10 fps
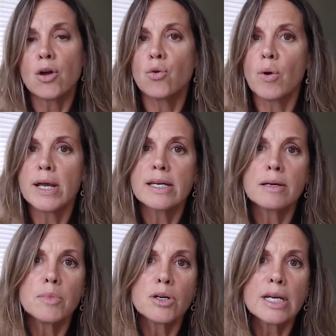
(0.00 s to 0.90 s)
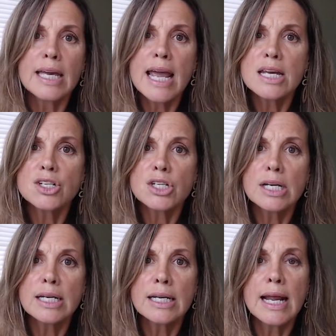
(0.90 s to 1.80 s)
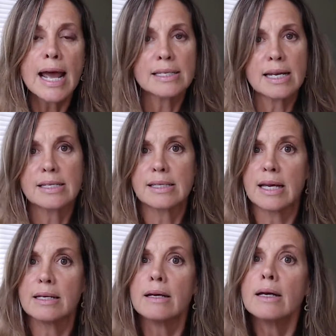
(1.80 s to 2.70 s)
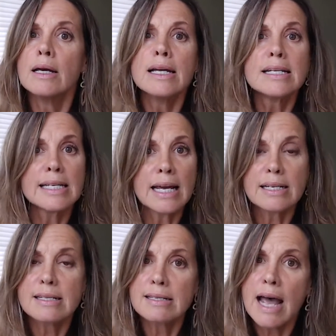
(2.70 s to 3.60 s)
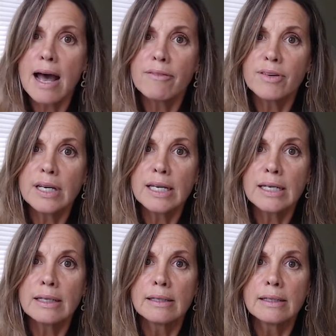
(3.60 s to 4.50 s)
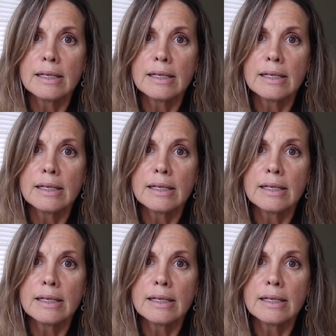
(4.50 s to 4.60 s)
great communication, as I said, tech savvy,